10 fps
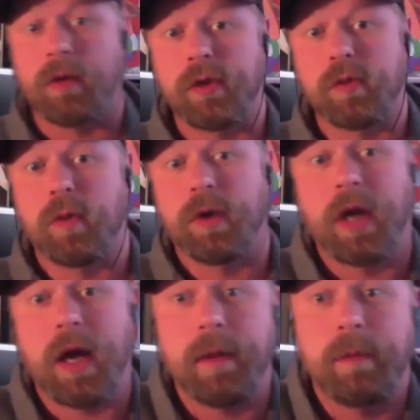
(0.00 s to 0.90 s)
This one
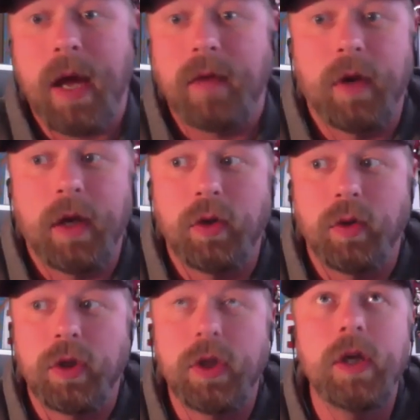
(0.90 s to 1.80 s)
guy, Matt, that I knew
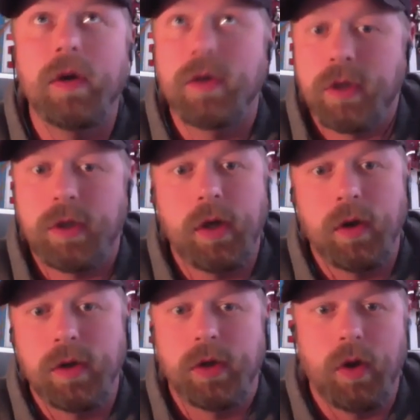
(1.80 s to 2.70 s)
years and
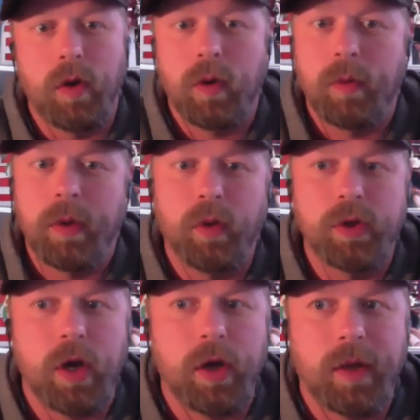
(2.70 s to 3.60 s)
years ago, I mean, we're
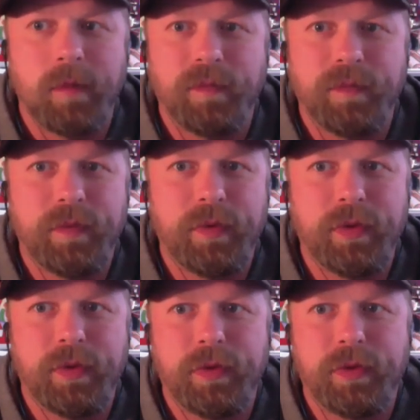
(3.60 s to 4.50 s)
talking
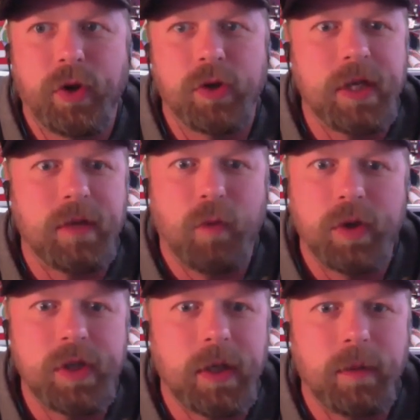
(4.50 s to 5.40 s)
13,
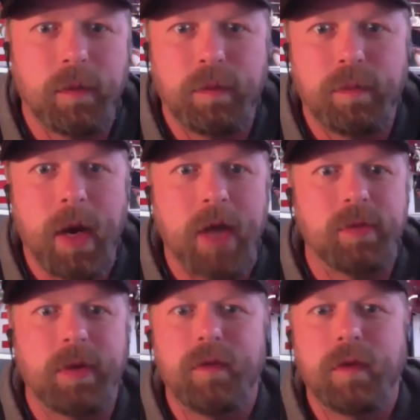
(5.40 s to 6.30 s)
14,
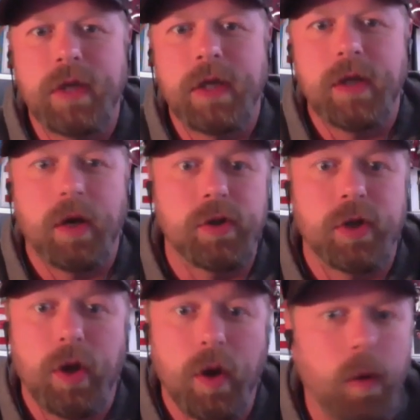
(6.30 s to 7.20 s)
possibly 15 years
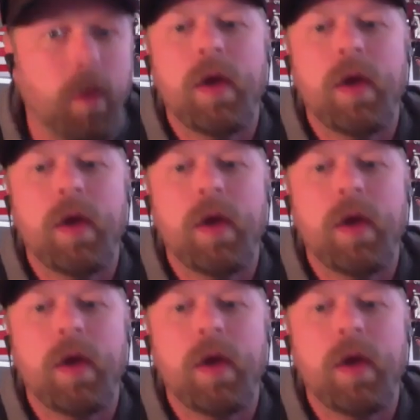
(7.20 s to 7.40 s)
ago,